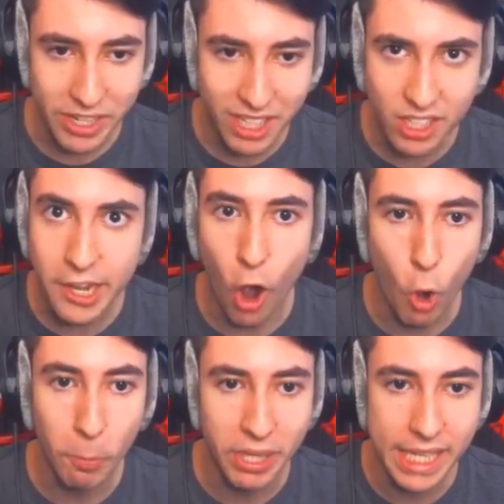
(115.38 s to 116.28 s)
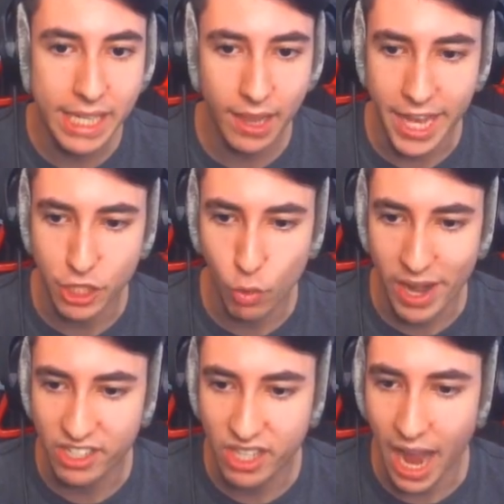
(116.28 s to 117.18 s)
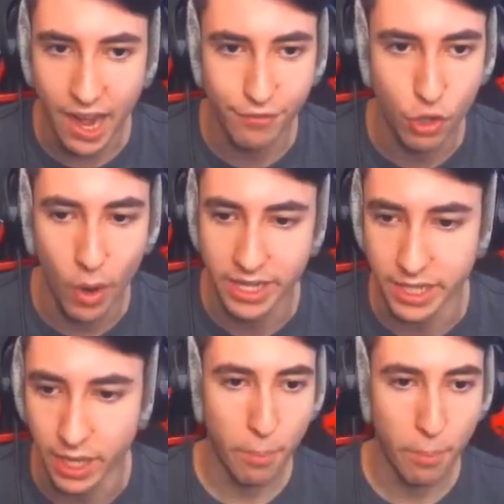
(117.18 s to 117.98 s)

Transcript: is this an OP, like, UHC? I have no idea.